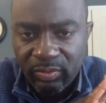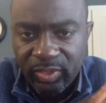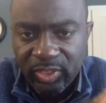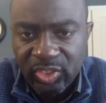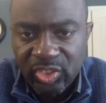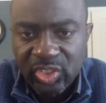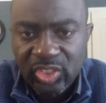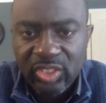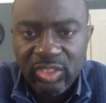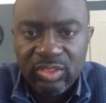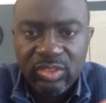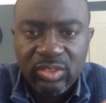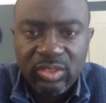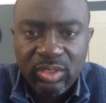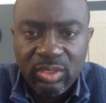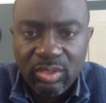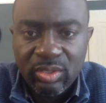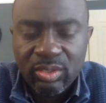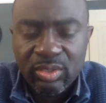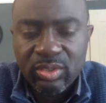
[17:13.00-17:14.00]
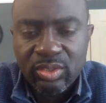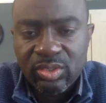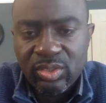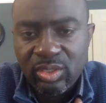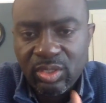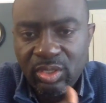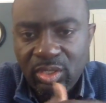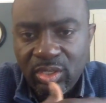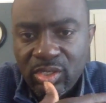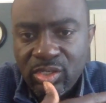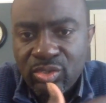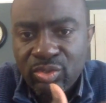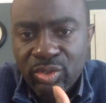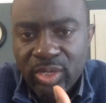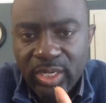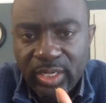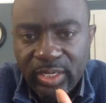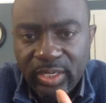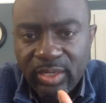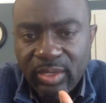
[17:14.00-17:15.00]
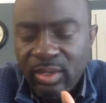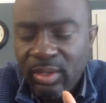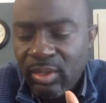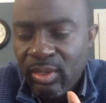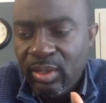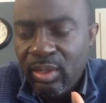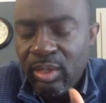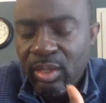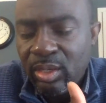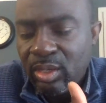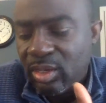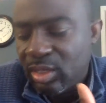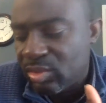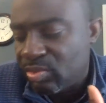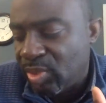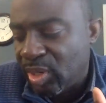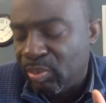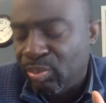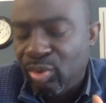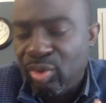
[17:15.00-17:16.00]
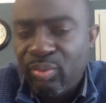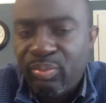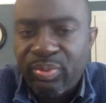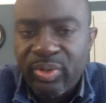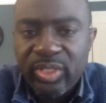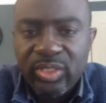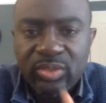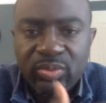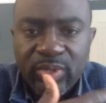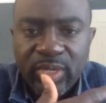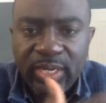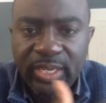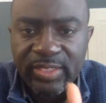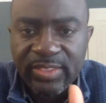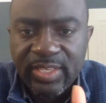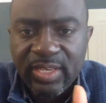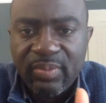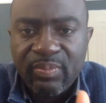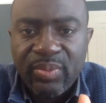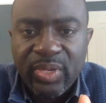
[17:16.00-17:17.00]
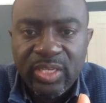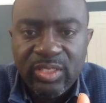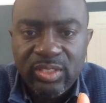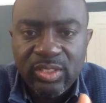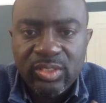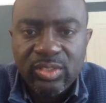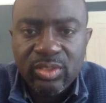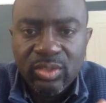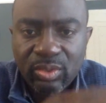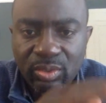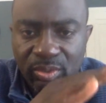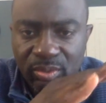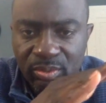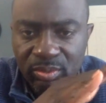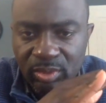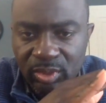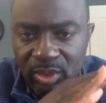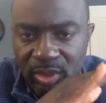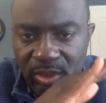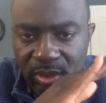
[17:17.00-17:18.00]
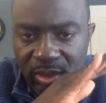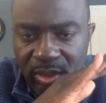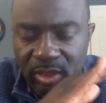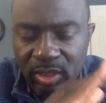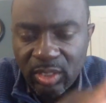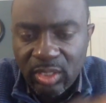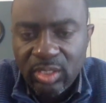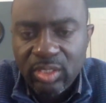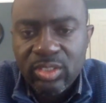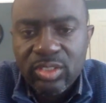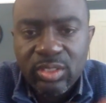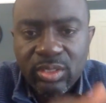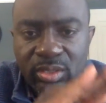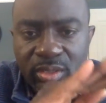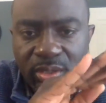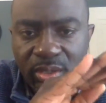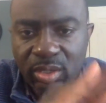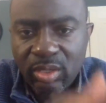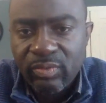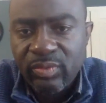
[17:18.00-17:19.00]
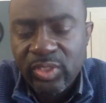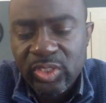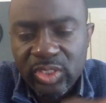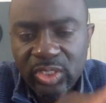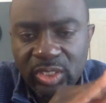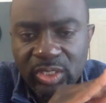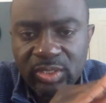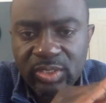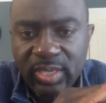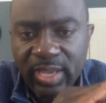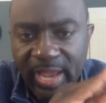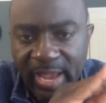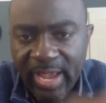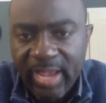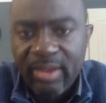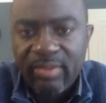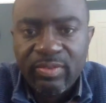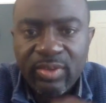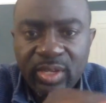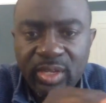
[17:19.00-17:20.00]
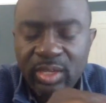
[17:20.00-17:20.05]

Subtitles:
sheets, you know, because usually, because my blueprint were like 10 pages, so each of the sheets have